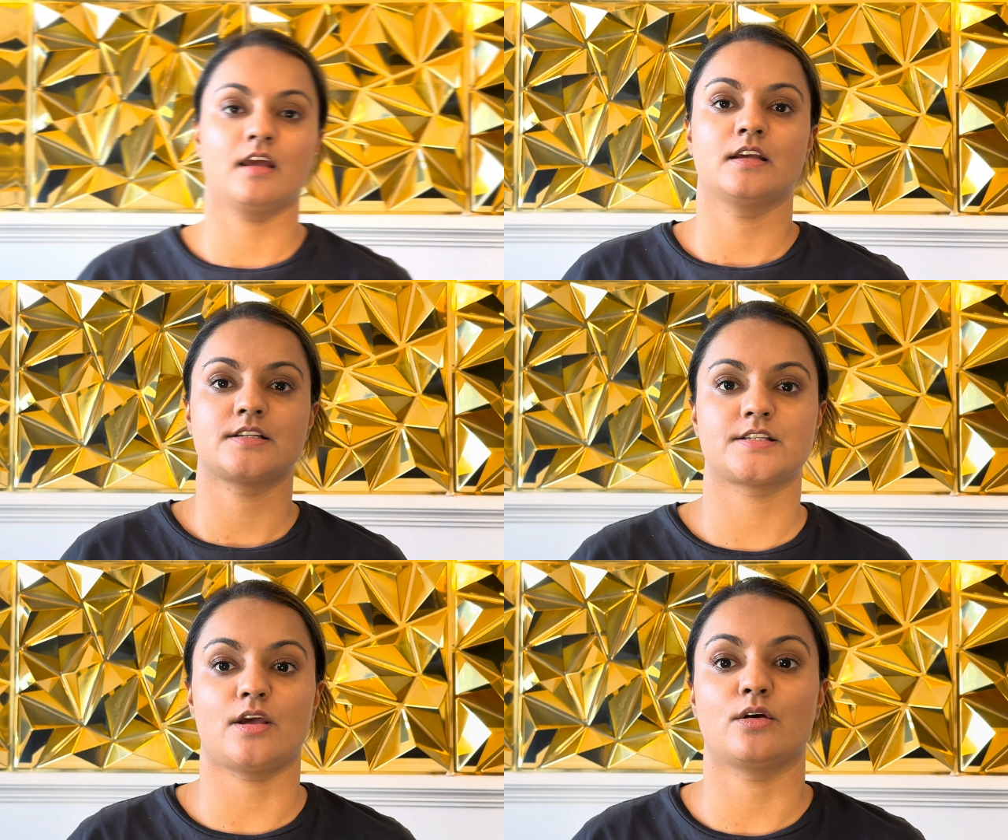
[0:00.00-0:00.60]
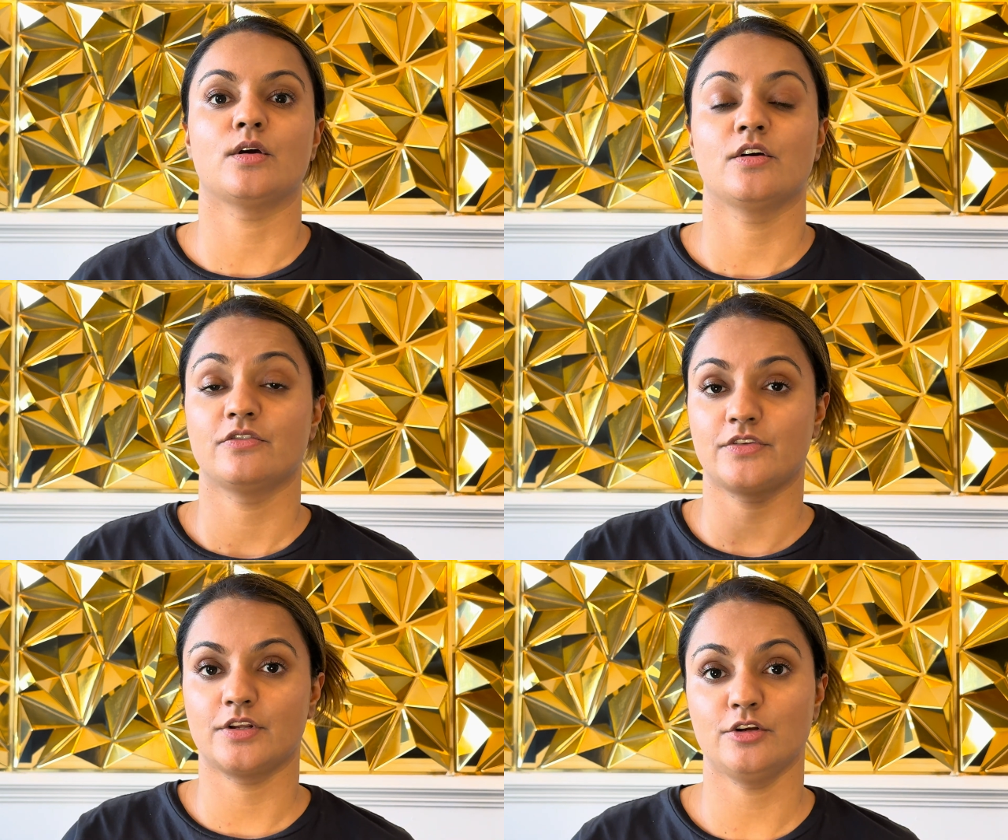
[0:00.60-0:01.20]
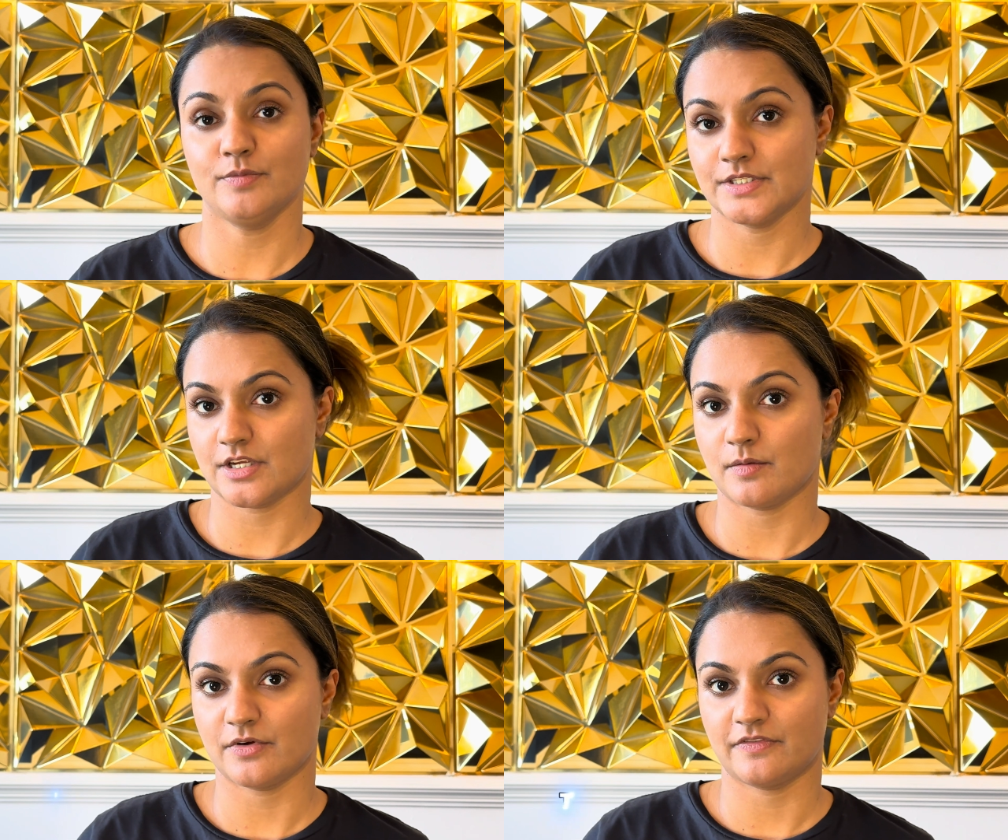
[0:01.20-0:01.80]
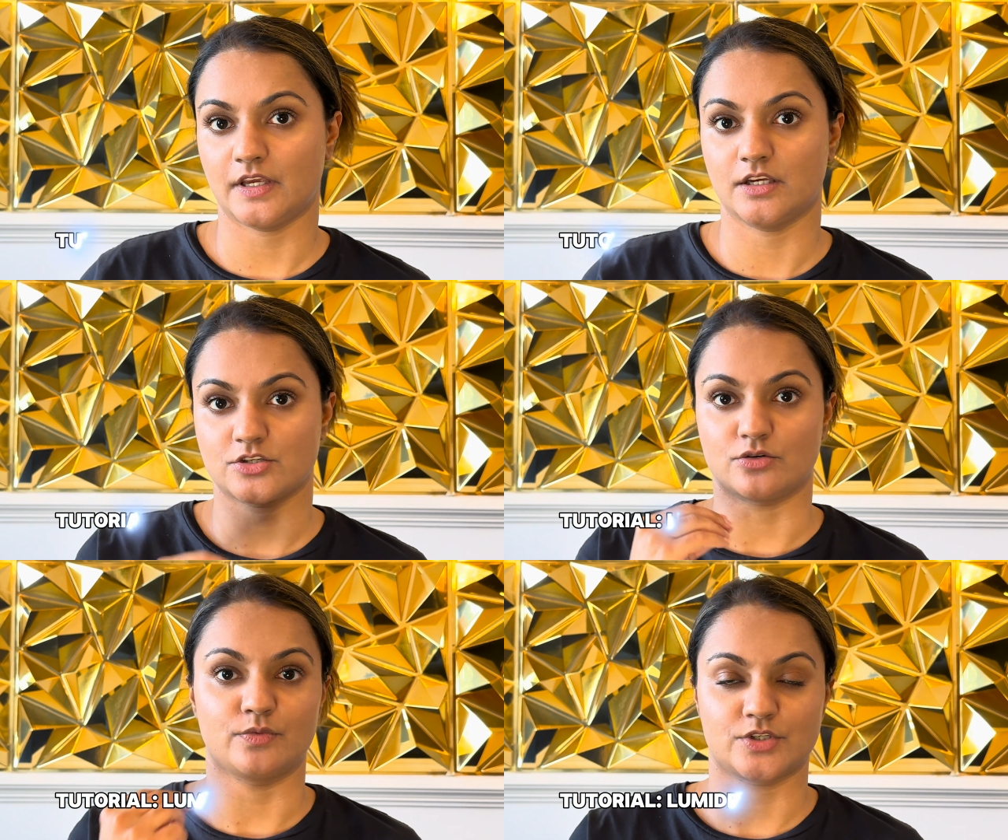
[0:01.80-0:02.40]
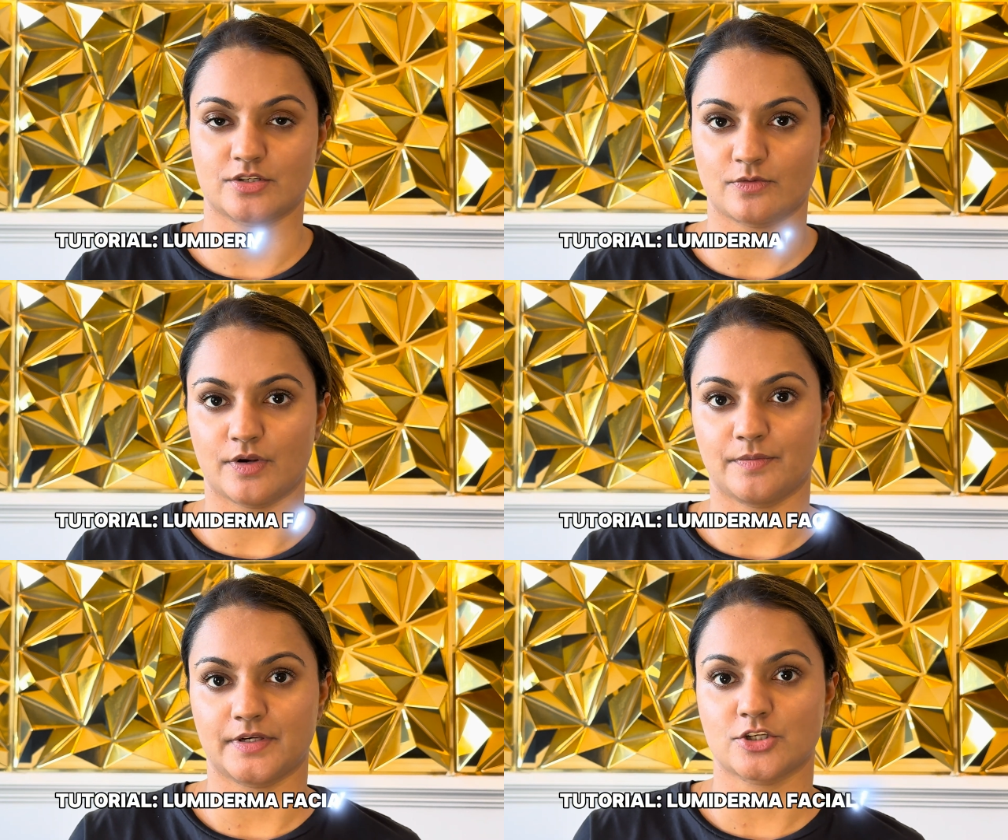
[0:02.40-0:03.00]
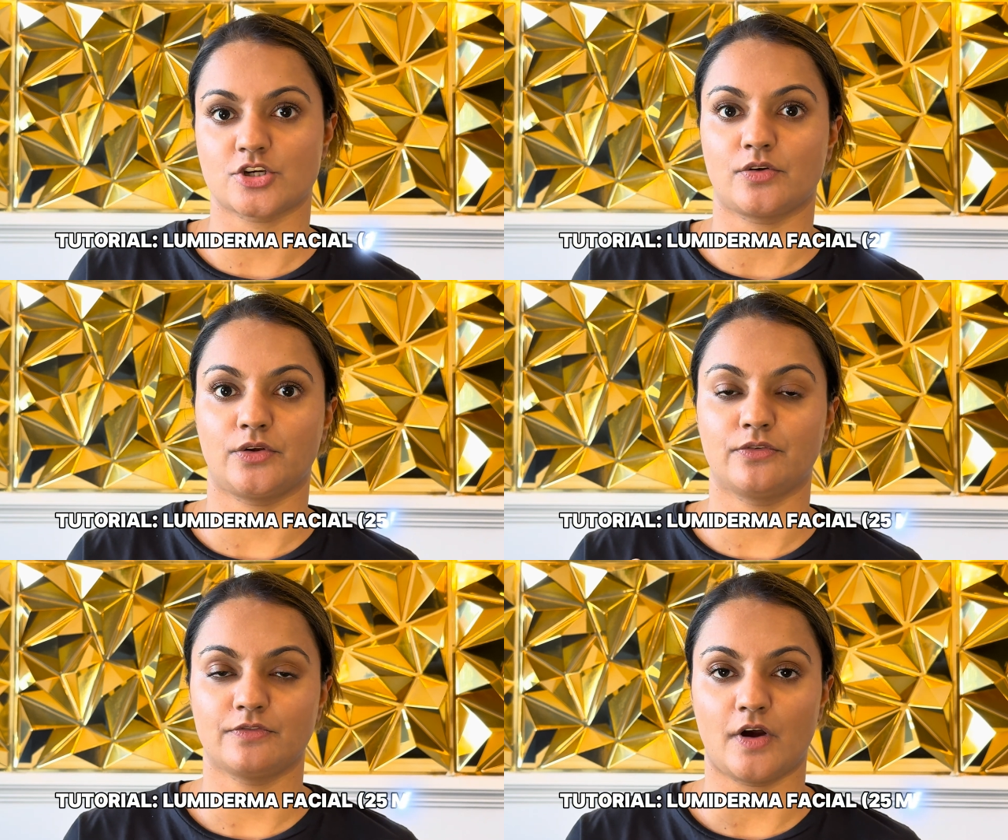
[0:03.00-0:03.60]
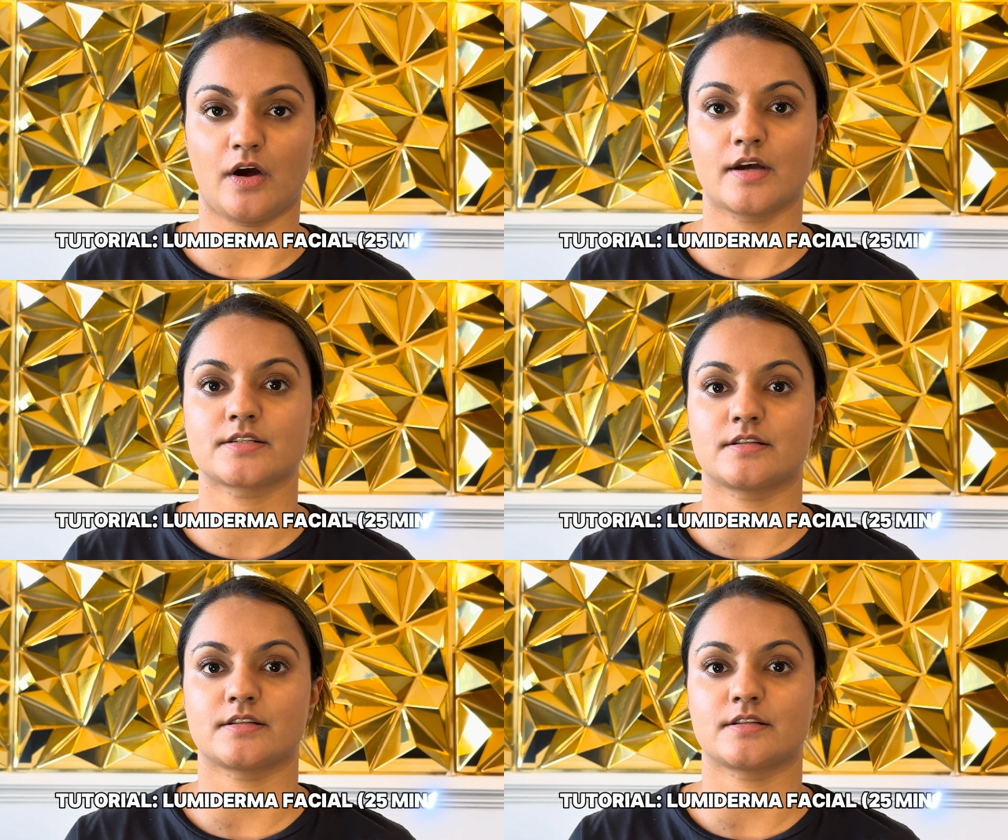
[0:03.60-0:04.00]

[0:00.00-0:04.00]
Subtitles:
So for the Lumiderma facial, which is the one I'm going to show you first,